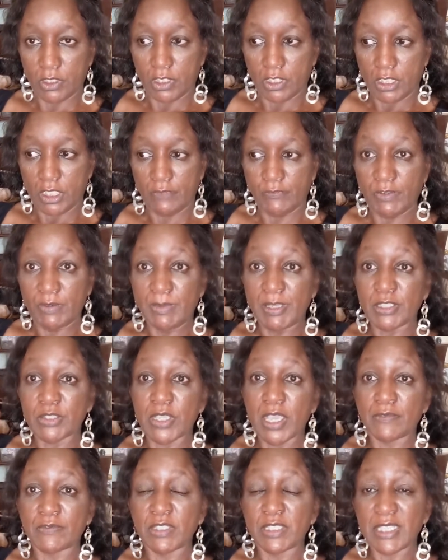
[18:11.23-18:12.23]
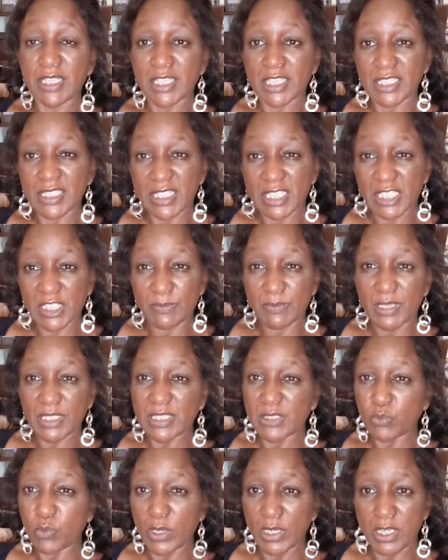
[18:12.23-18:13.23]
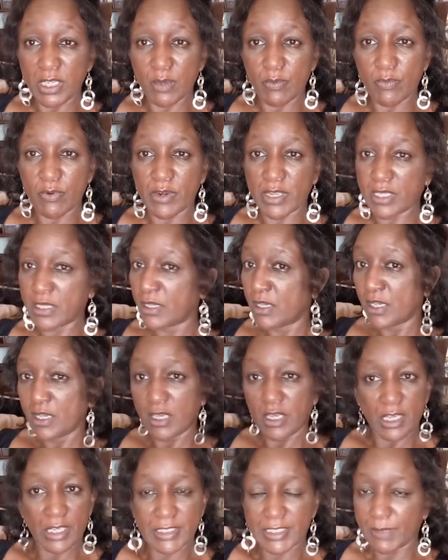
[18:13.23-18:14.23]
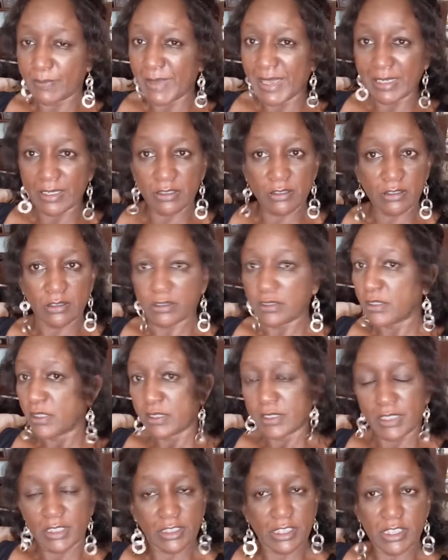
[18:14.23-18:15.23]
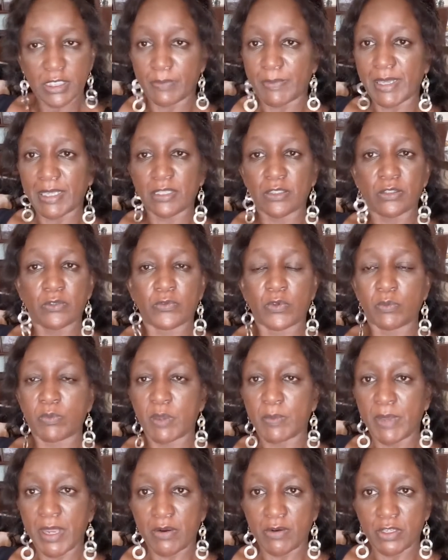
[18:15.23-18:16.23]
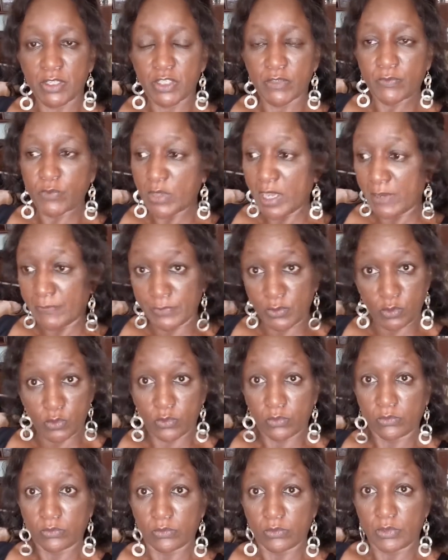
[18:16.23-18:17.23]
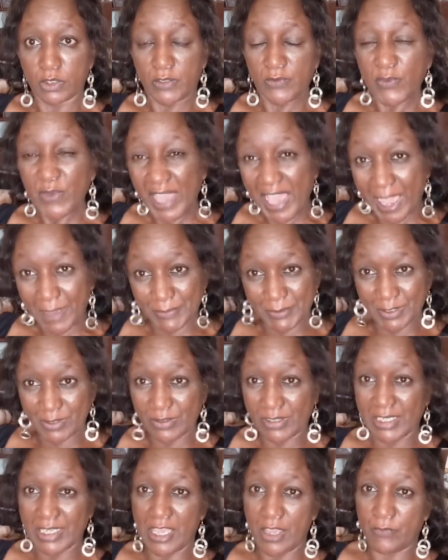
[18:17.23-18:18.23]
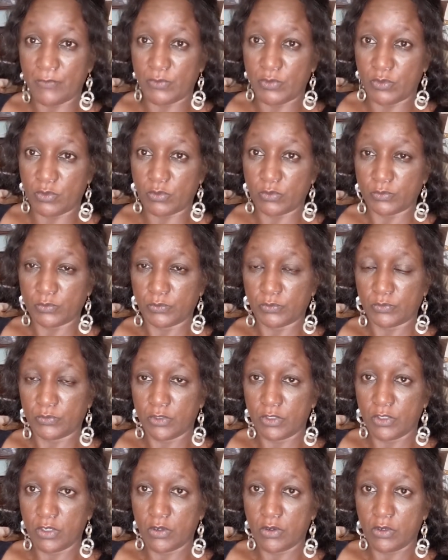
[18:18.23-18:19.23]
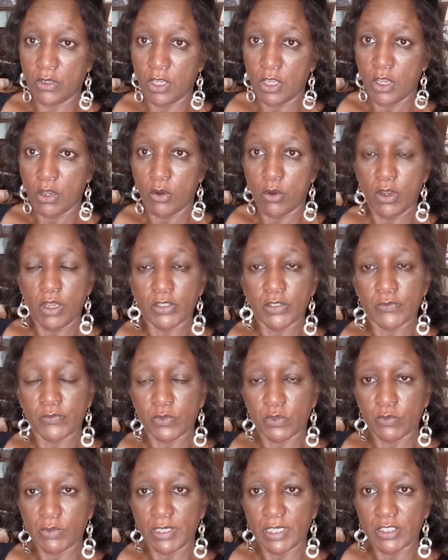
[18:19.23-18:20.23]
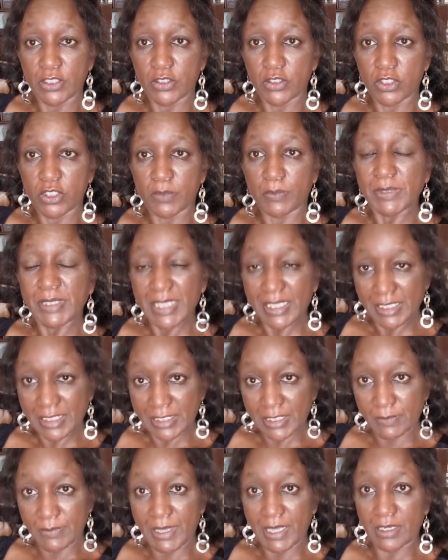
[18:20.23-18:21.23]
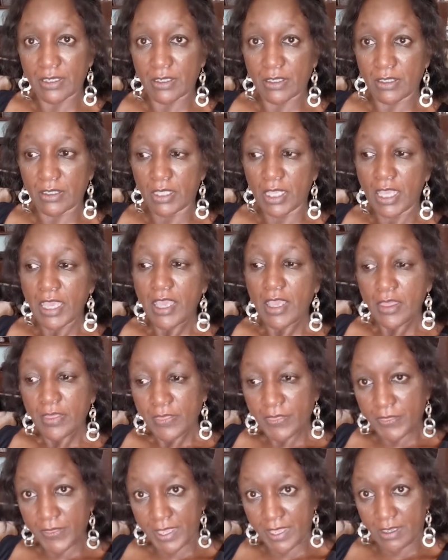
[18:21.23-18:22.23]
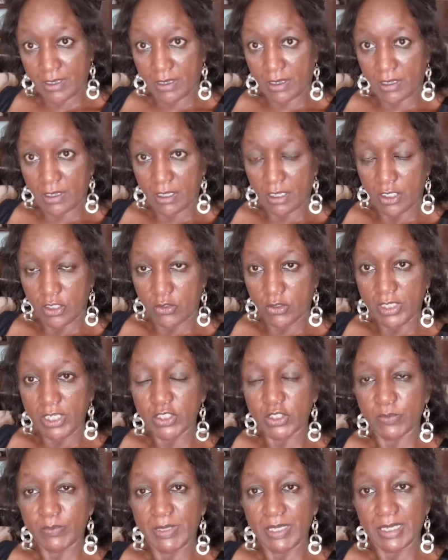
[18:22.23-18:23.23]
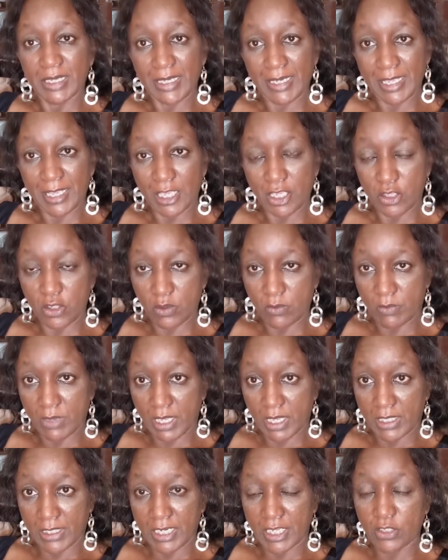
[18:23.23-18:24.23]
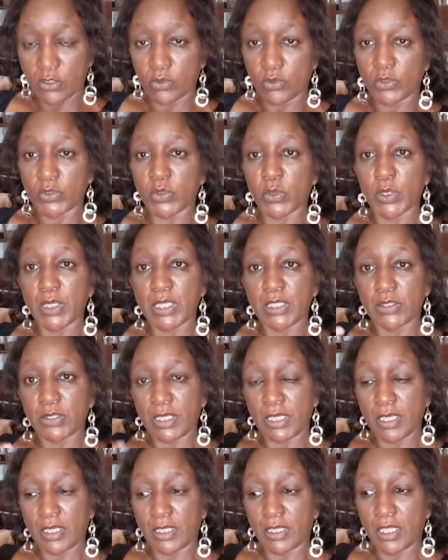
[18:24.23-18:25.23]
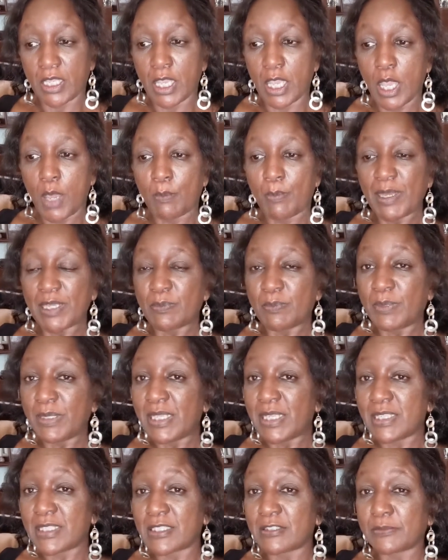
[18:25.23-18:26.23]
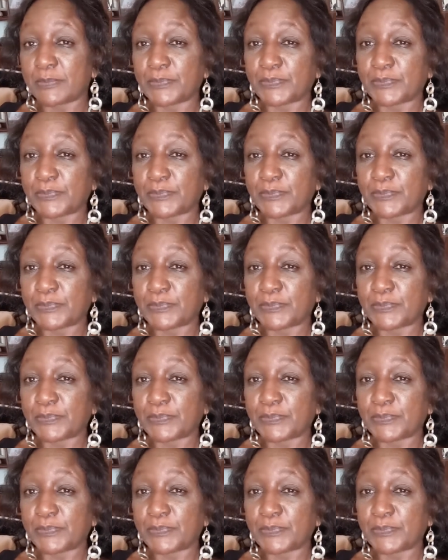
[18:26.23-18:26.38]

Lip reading: If it means you have to take a 6 months, 1 year break, a sabbatical, take a sabbatical from your marriage if you have to, if you absolutely have to, you know, or out of your relationship. Take a sabbatical. Think. You need to be clear in your mind and you also need to heal. But please,